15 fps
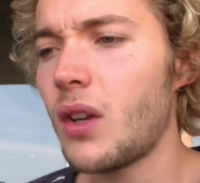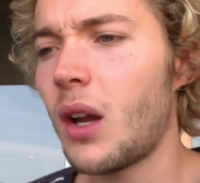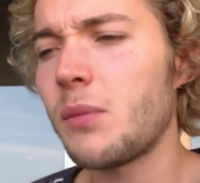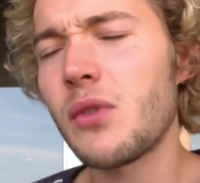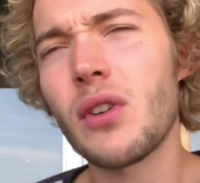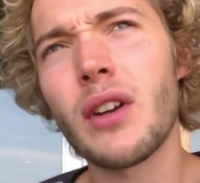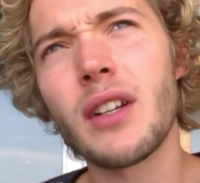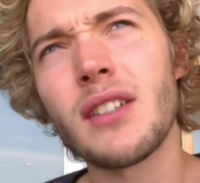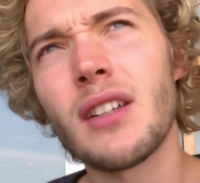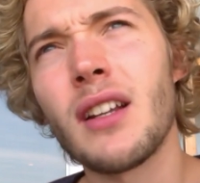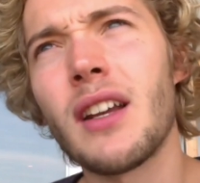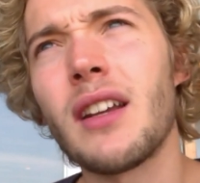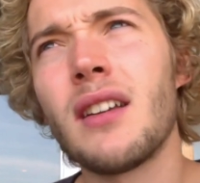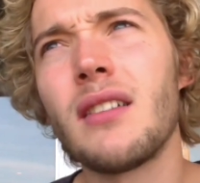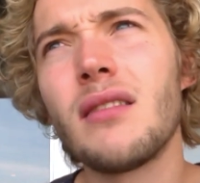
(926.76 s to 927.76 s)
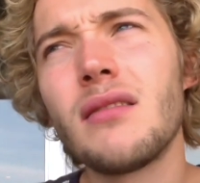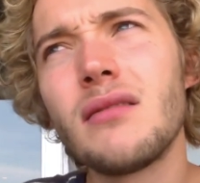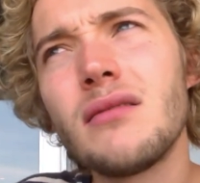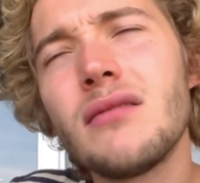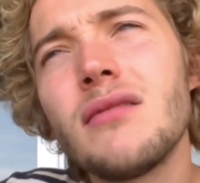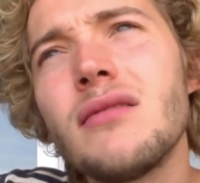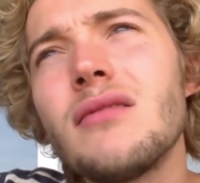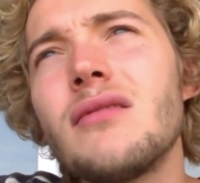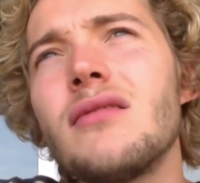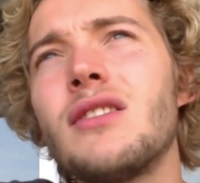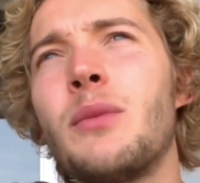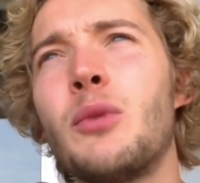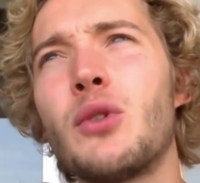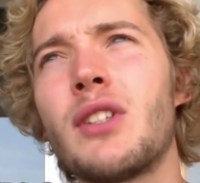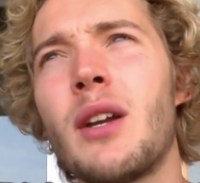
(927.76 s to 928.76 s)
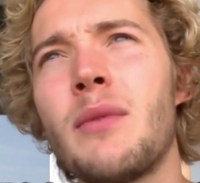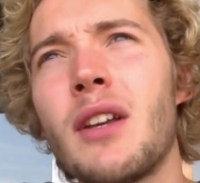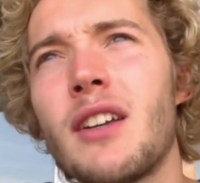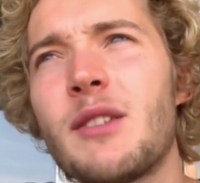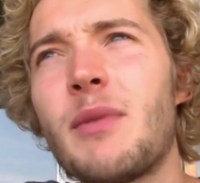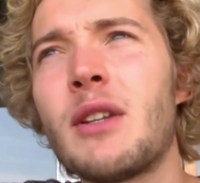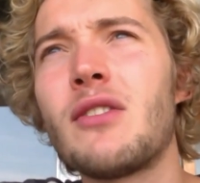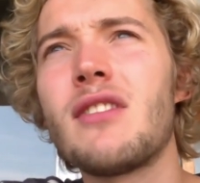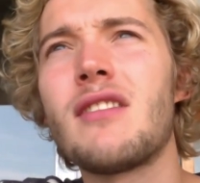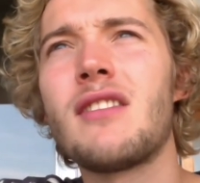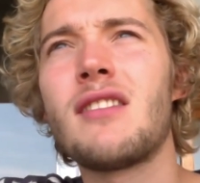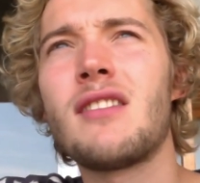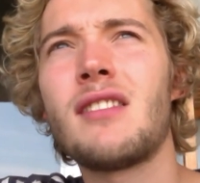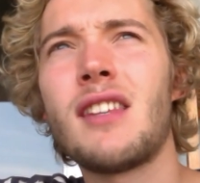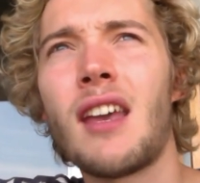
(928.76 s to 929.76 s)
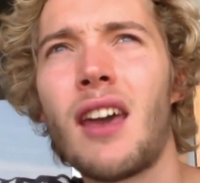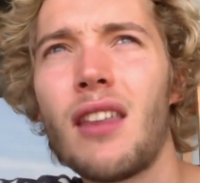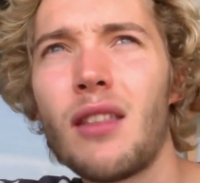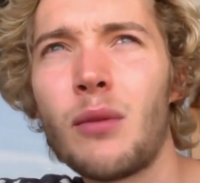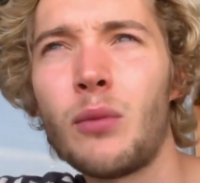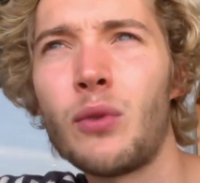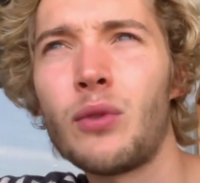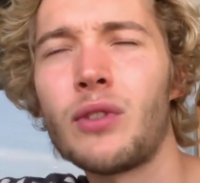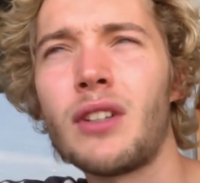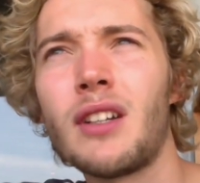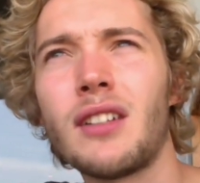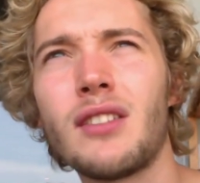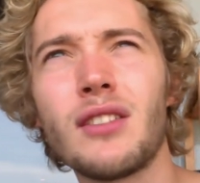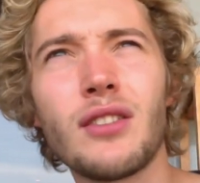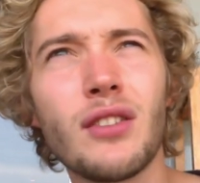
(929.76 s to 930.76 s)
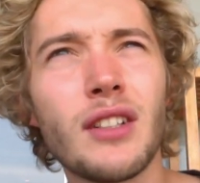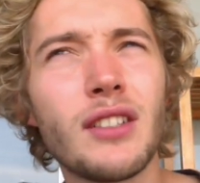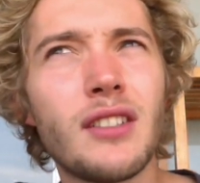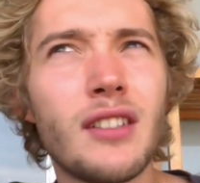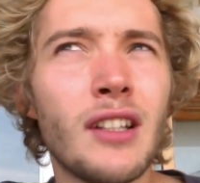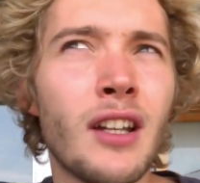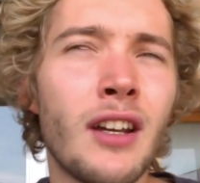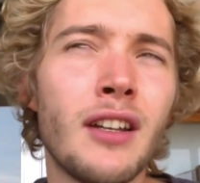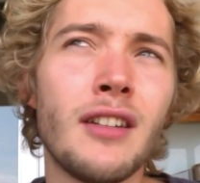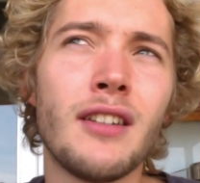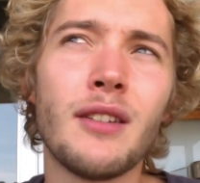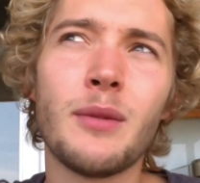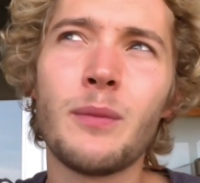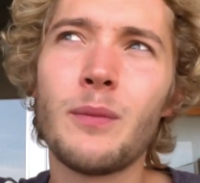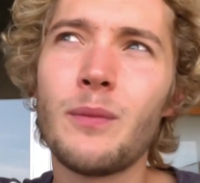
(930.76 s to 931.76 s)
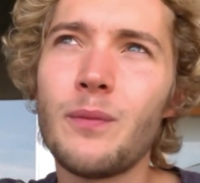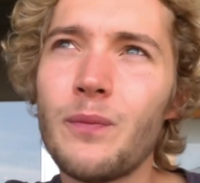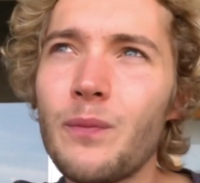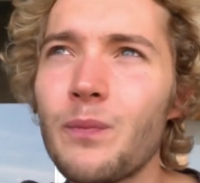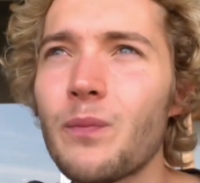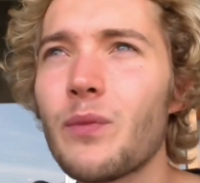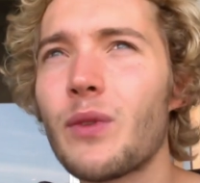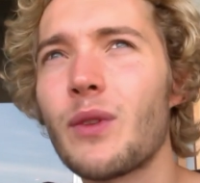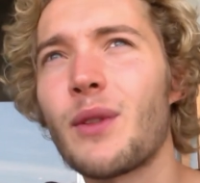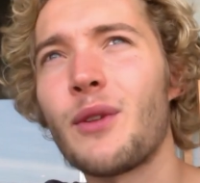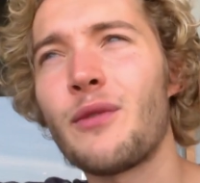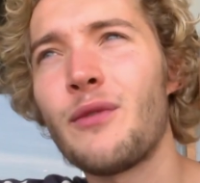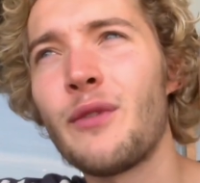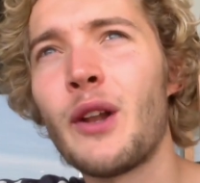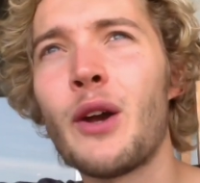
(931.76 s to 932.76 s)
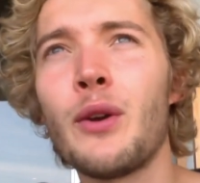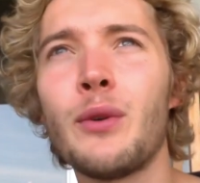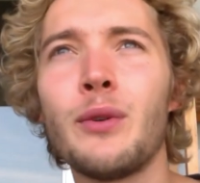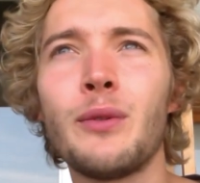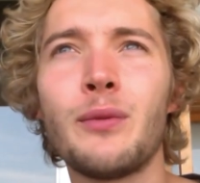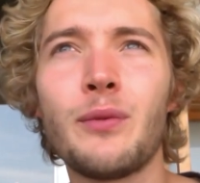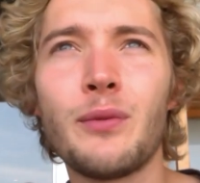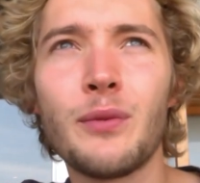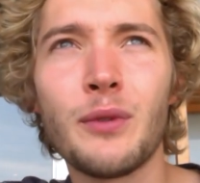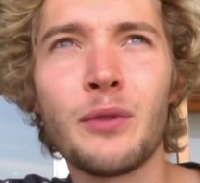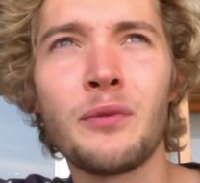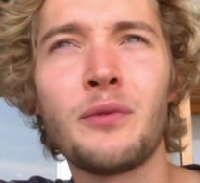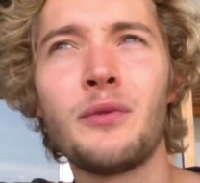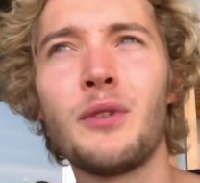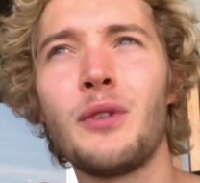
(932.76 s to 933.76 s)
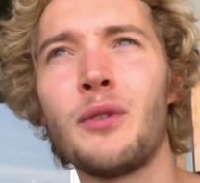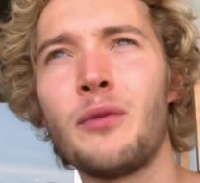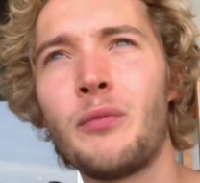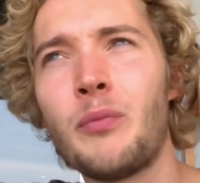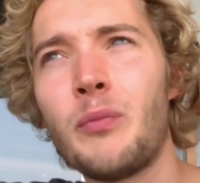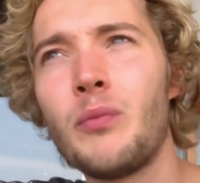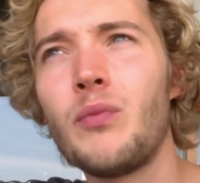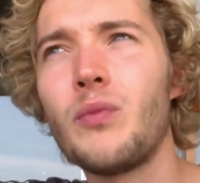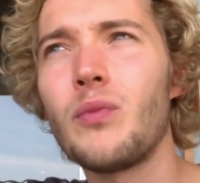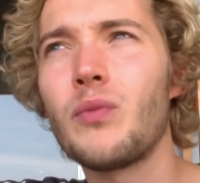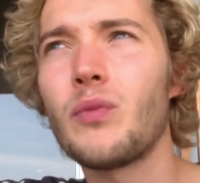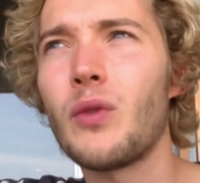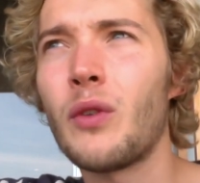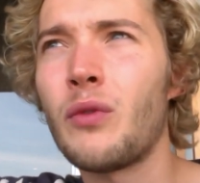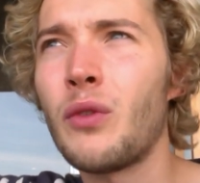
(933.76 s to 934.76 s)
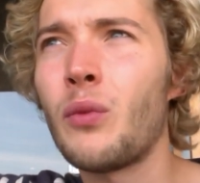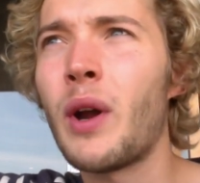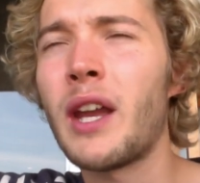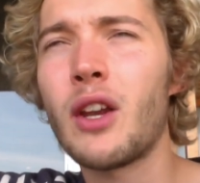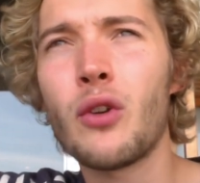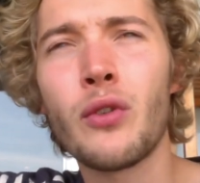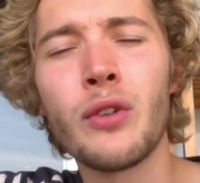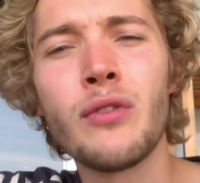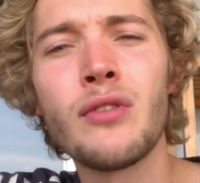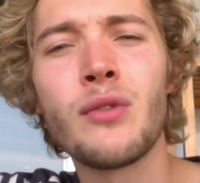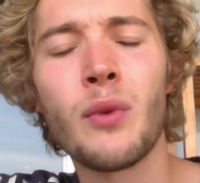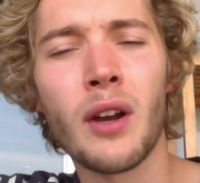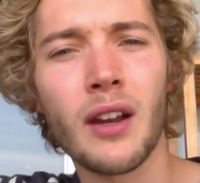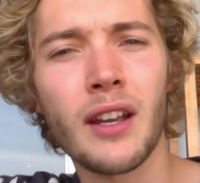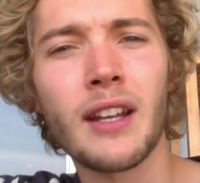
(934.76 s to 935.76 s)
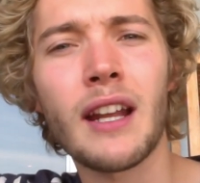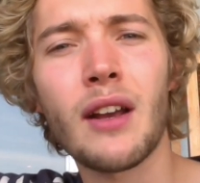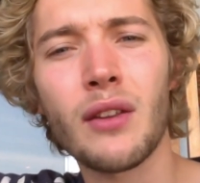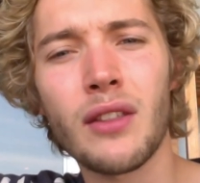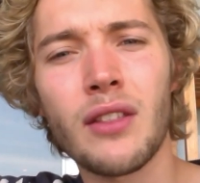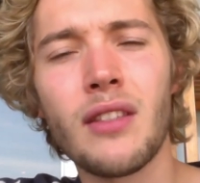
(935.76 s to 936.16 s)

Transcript: trying to, like, the more time that I spend on set, the more that I just try and learn the flow of the way crews work and how